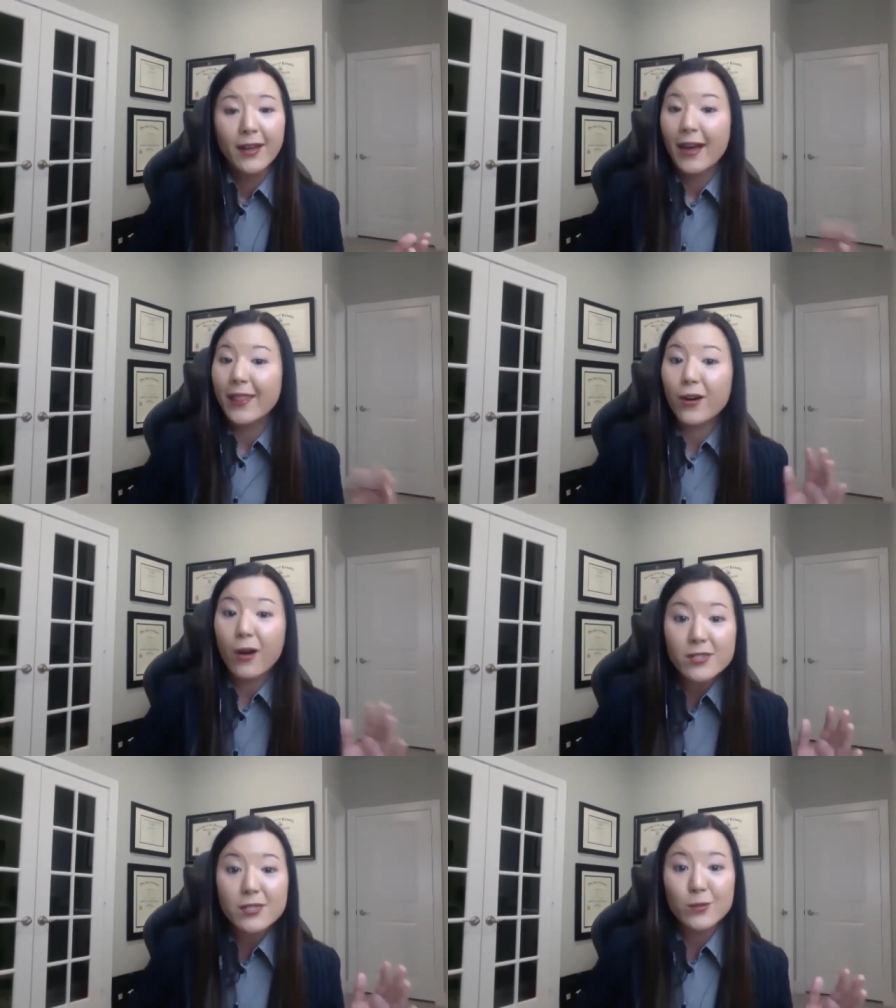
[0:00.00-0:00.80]
there
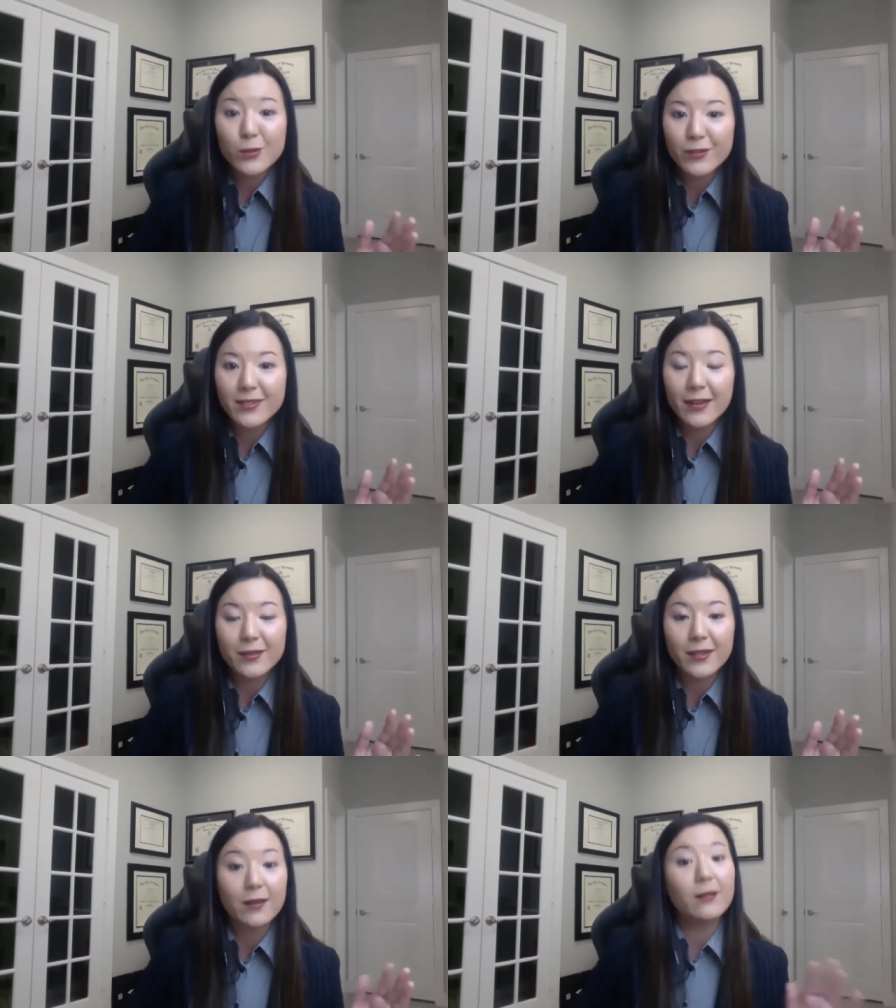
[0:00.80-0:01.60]
are some schools out
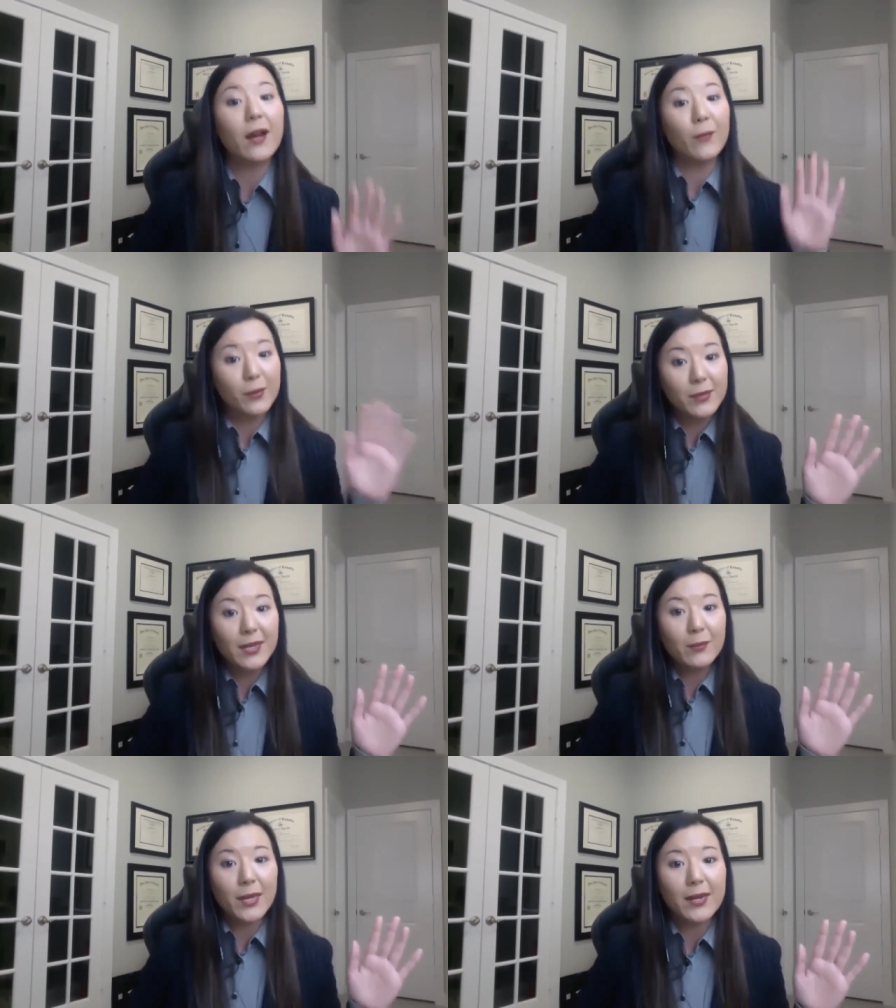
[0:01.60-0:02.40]
there, I won't
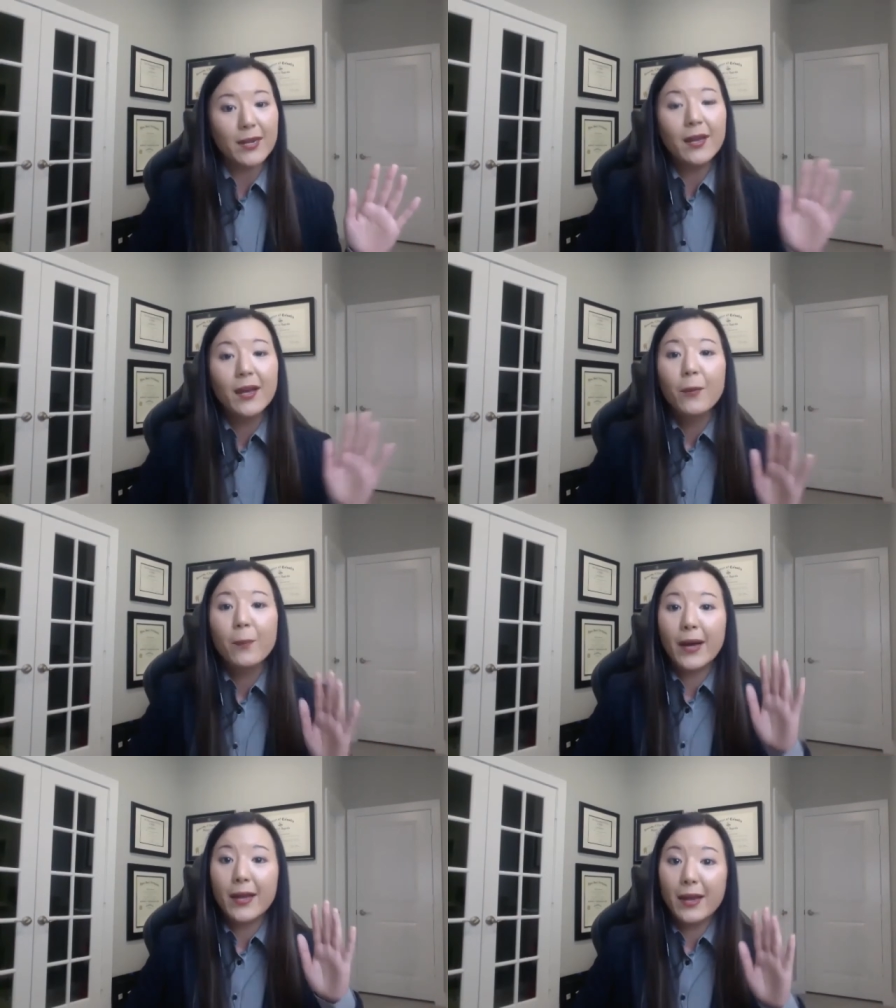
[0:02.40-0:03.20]
name any,
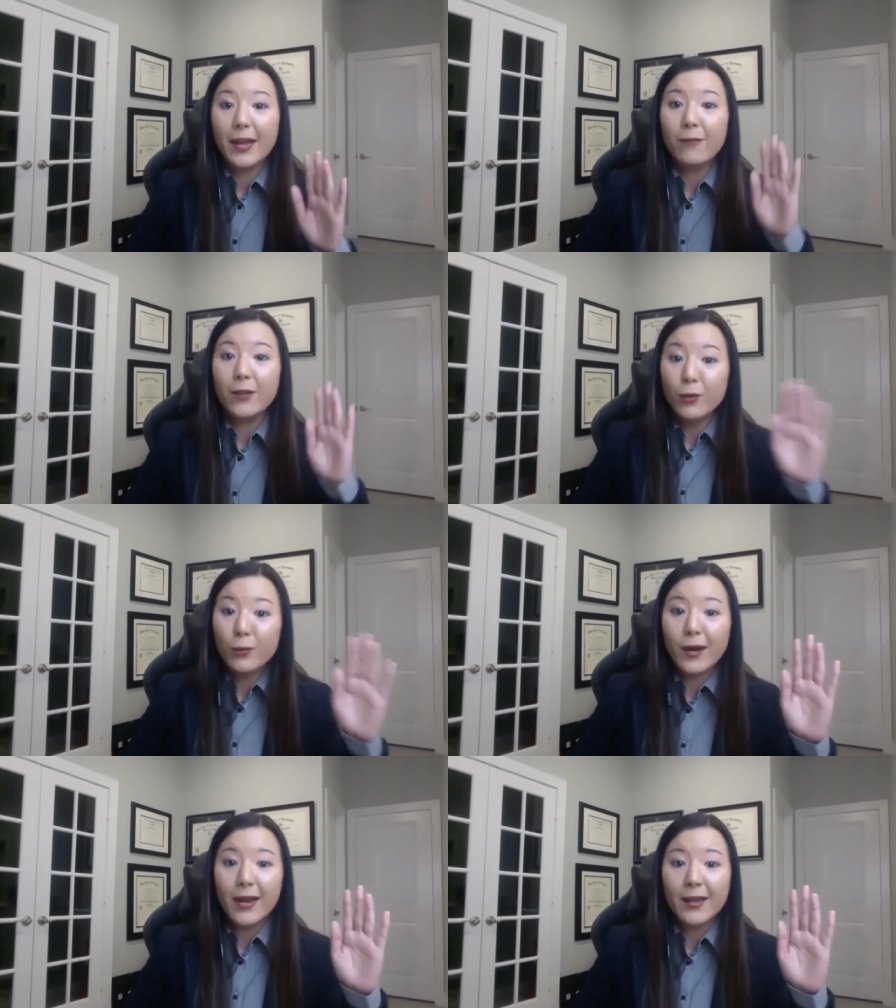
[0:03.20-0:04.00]
but if
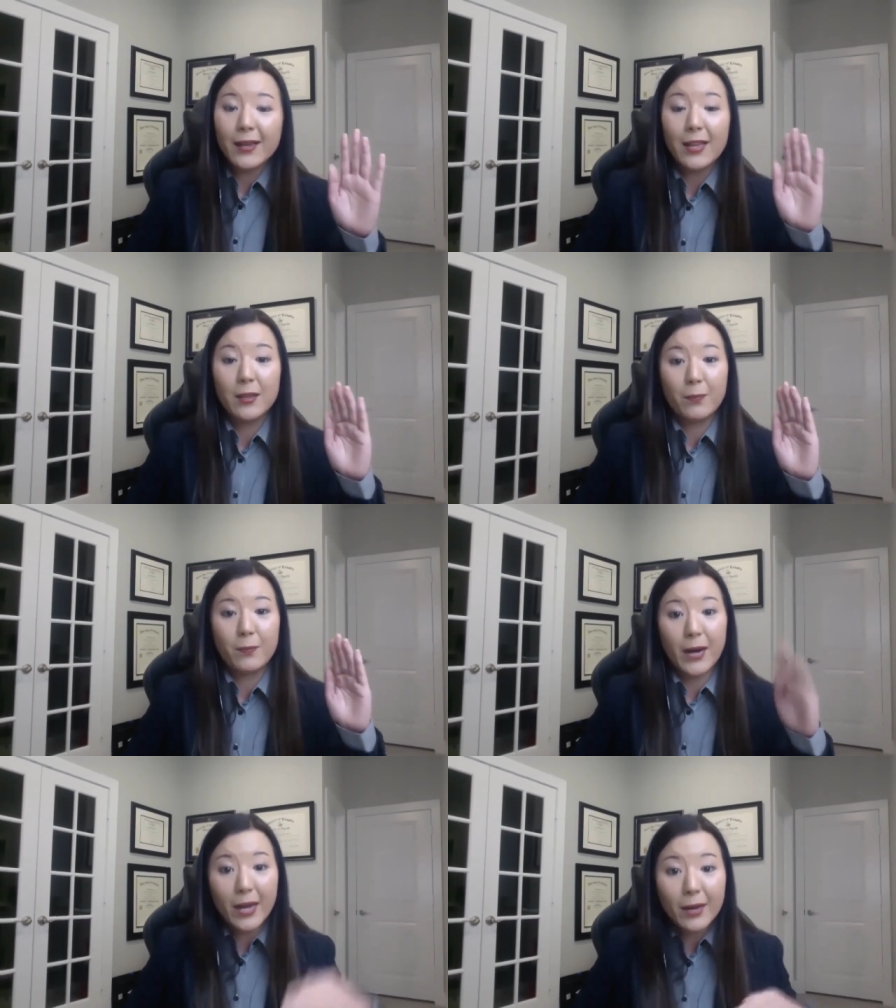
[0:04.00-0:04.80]
you rank in the
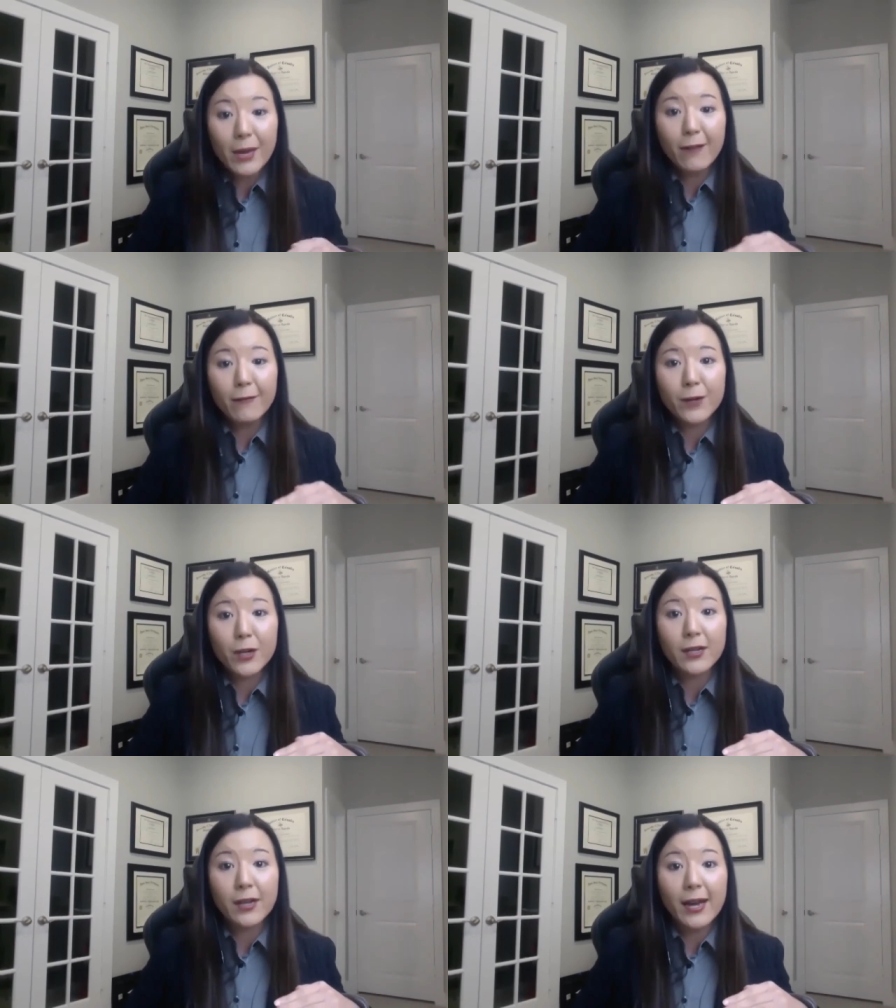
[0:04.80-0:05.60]
bottom half of
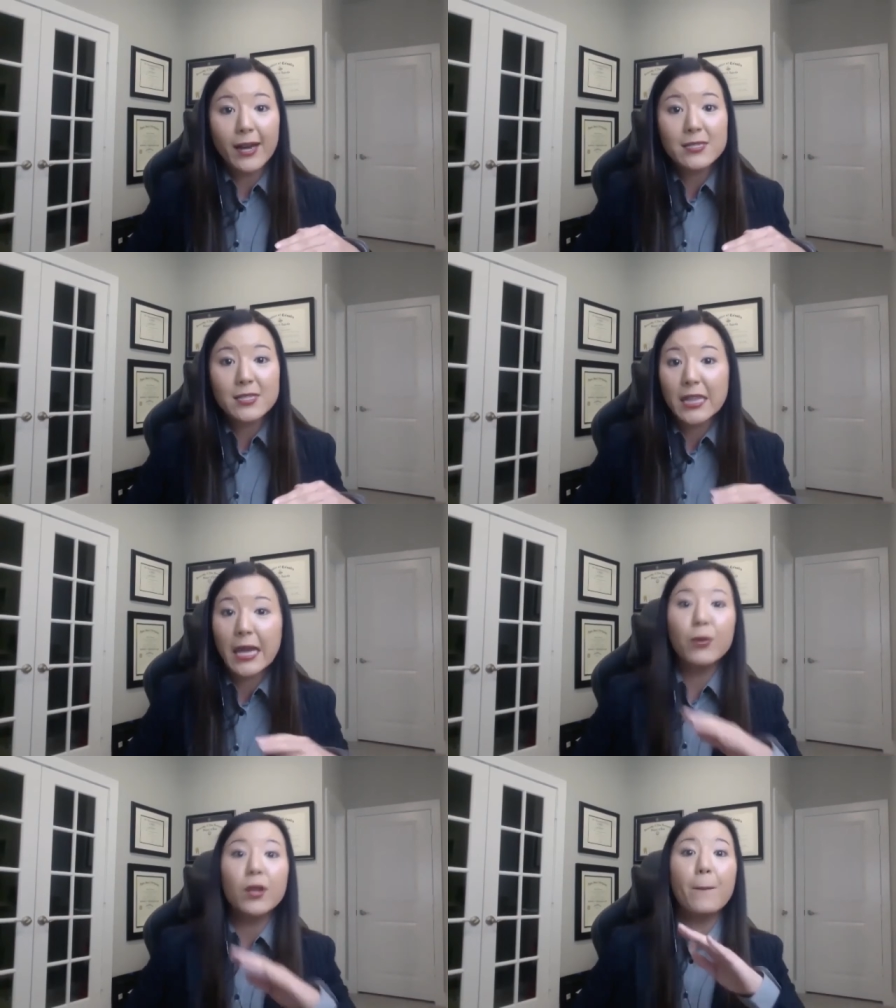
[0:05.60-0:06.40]
your class,
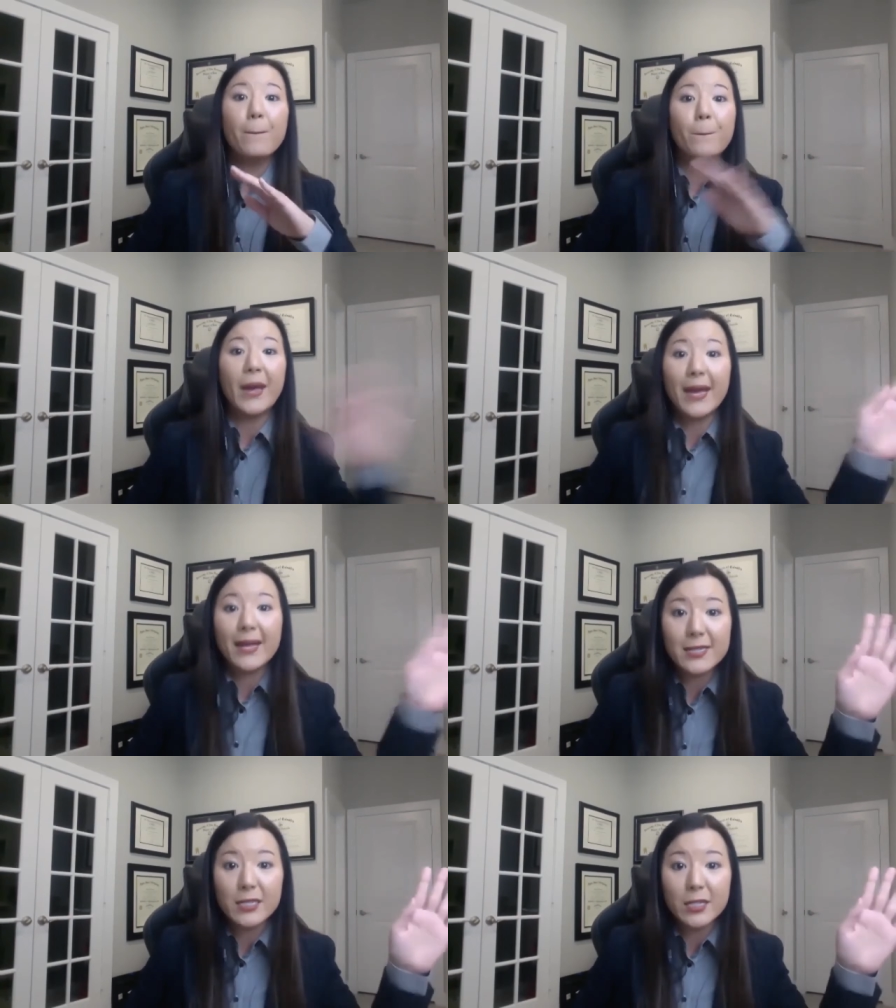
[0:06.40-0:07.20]
they will
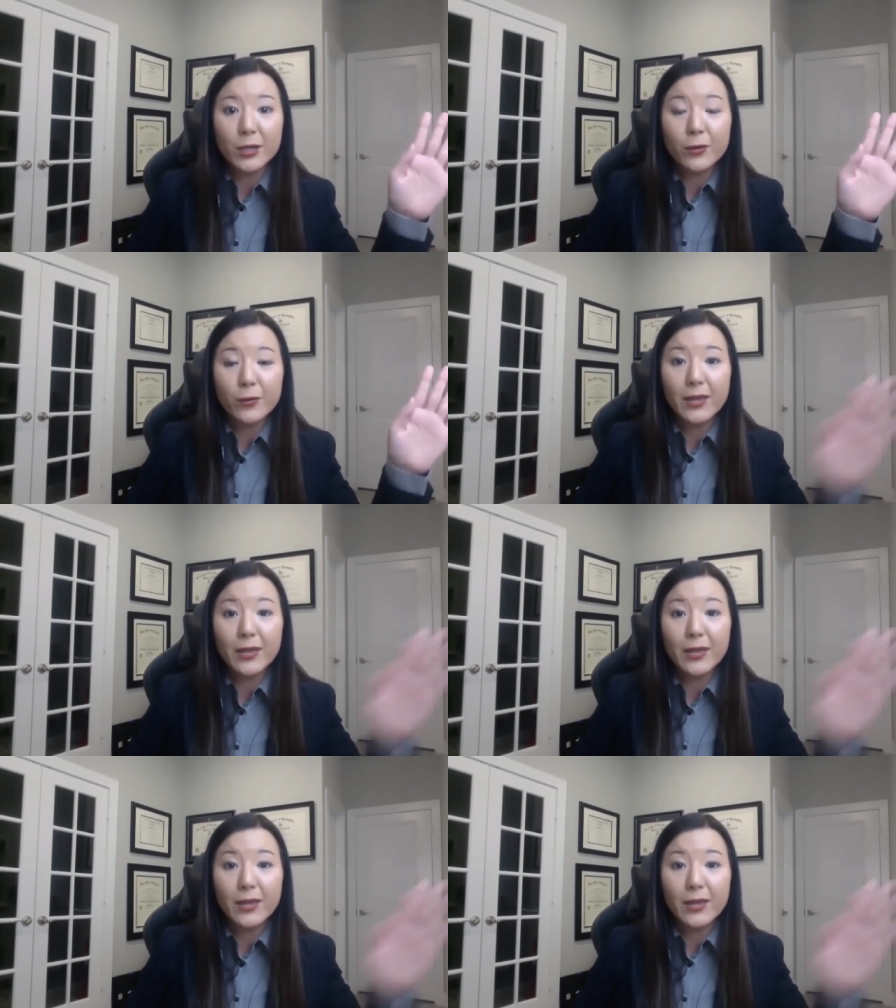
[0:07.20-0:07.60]
abandon you.